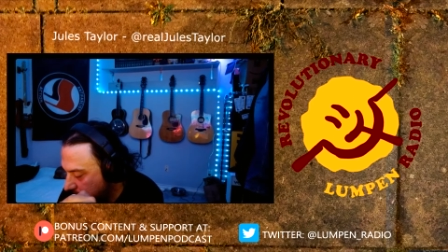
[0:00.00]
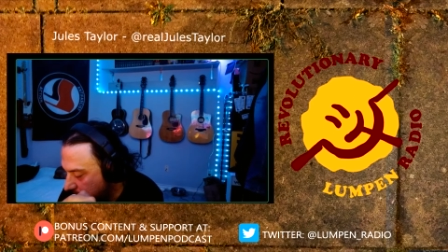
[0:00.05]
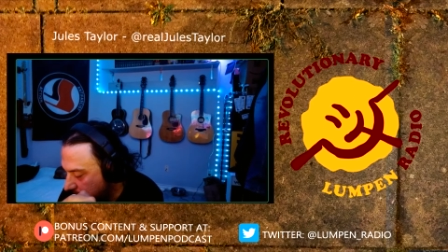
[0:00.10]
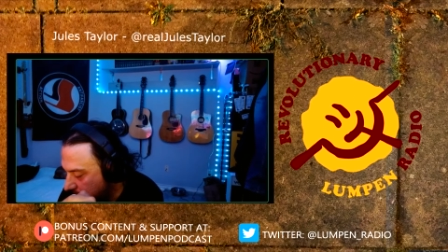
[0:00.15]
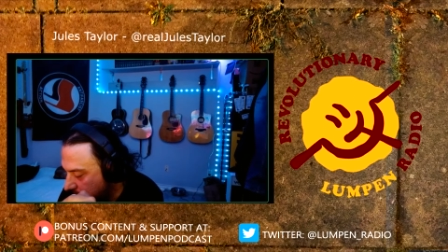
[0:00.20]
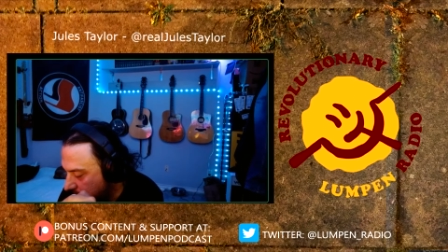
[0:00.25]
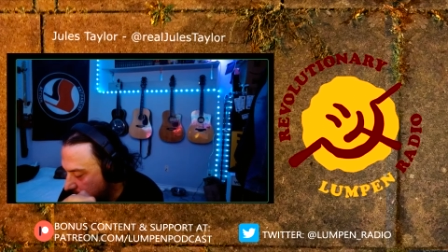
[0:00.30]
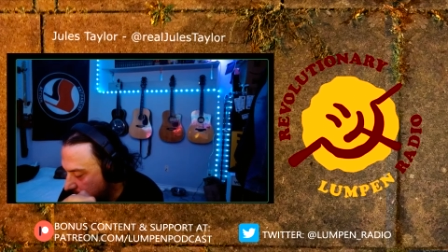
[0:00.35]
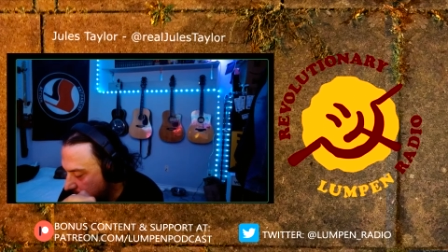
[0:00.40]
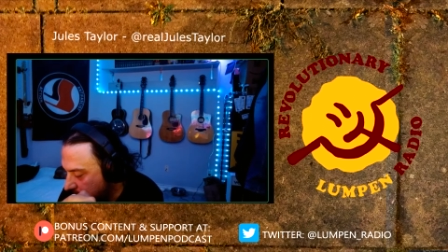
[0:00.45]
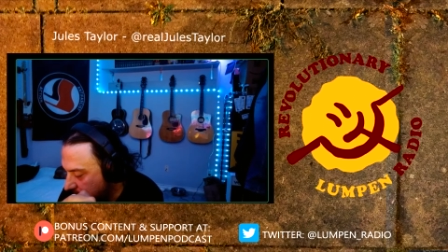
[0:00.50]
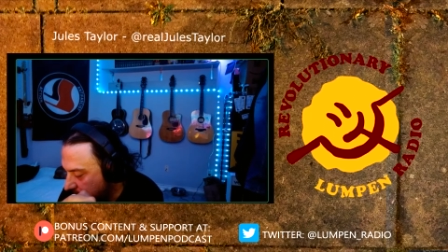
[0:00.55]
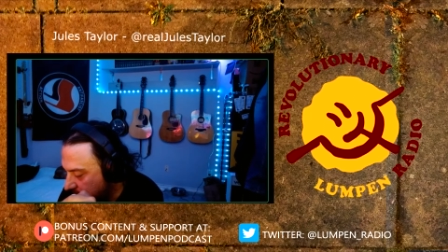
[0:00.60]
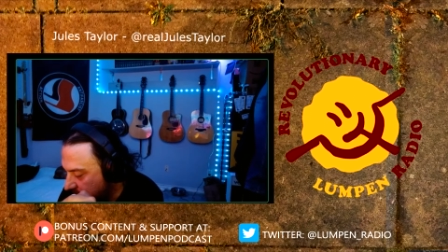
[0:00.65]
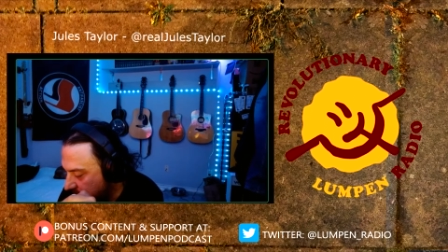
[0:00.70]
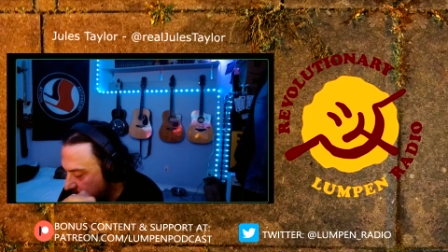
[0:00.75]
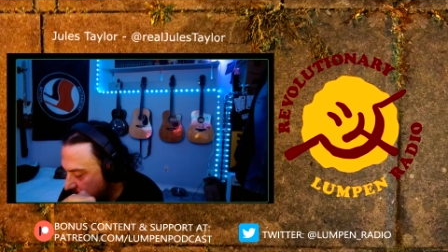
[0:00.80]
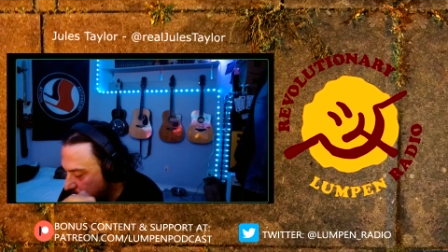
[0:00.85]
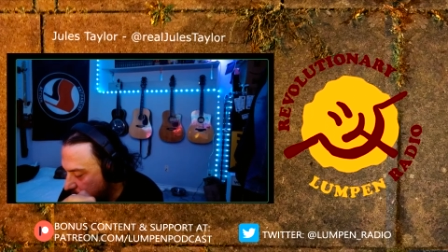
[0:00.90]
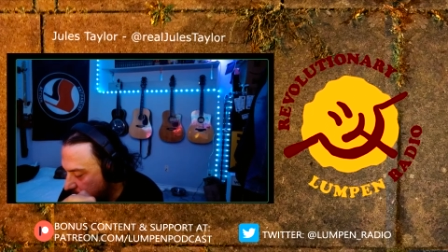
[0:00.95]
at
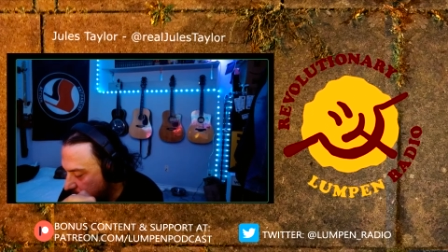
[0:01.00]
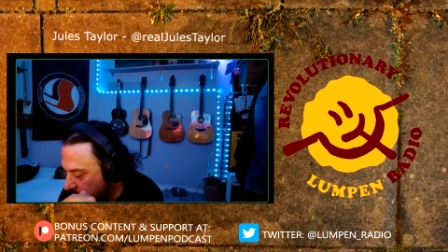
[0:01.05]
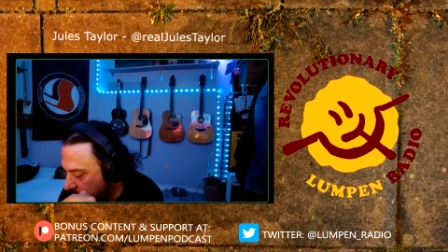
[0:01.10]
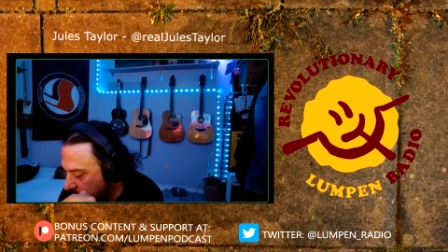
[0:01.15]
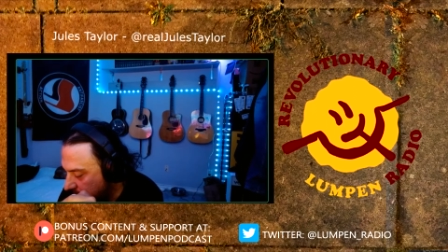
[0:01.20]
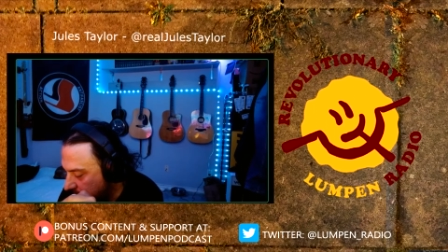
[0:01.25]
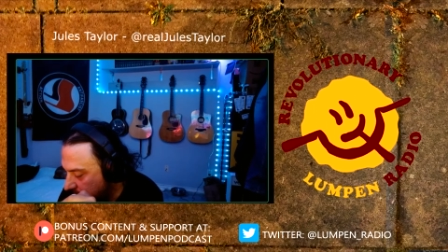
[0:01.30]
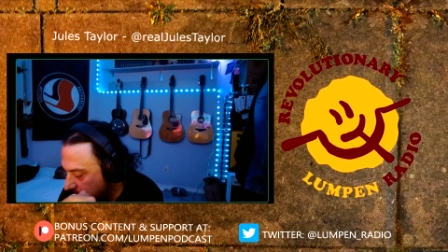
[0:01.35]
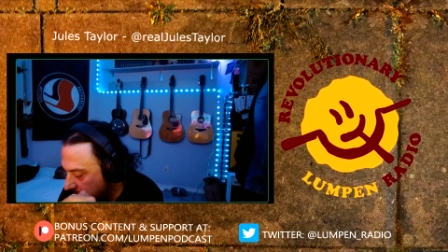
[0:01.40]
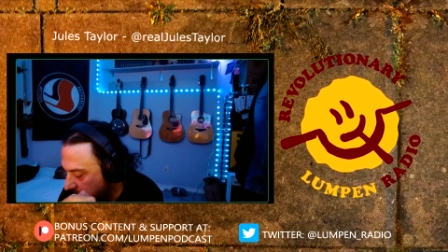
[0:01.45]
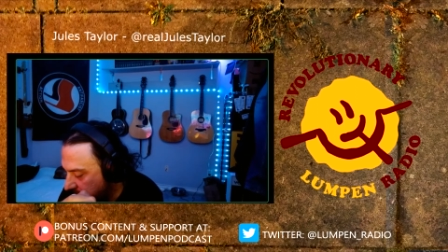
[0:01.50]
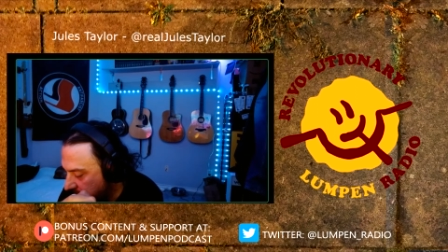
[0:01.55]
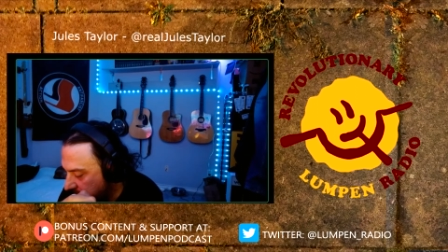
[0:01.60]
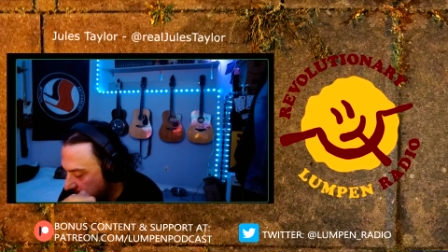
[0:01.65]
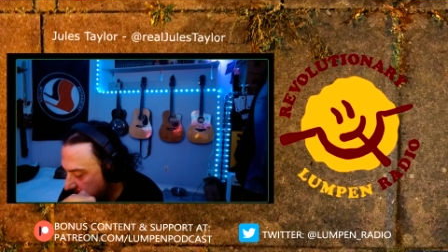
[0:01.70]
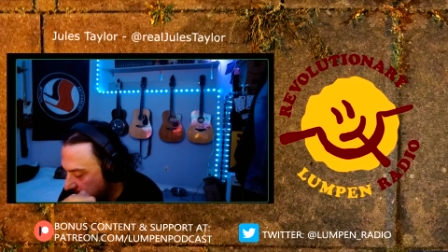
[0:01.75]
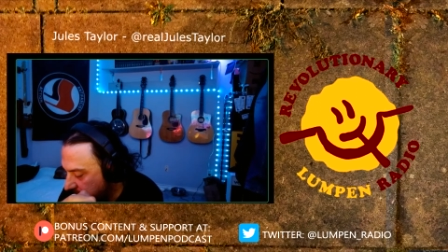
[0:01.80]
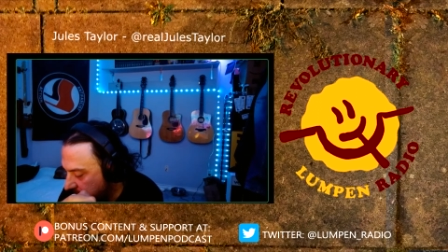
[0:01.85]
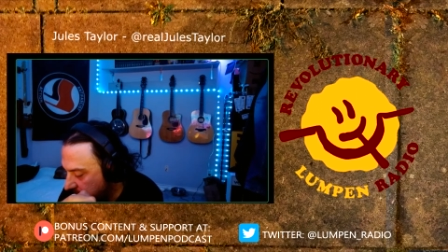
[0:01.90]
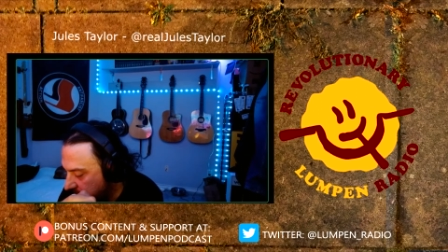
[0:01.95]
this point? I mean,
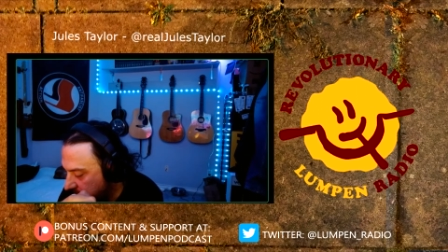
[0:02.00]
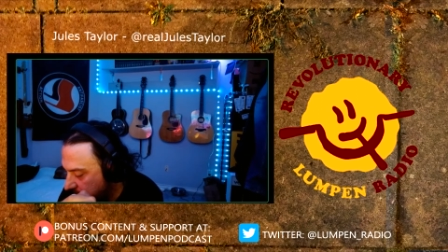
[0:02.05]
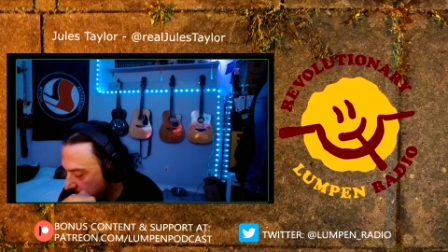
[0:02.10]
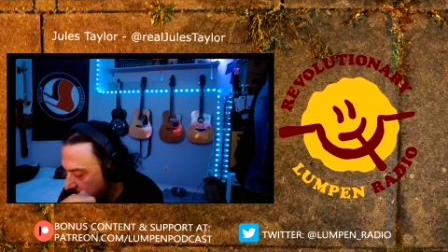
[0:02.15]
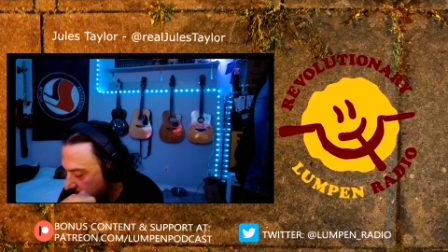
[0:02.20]
it's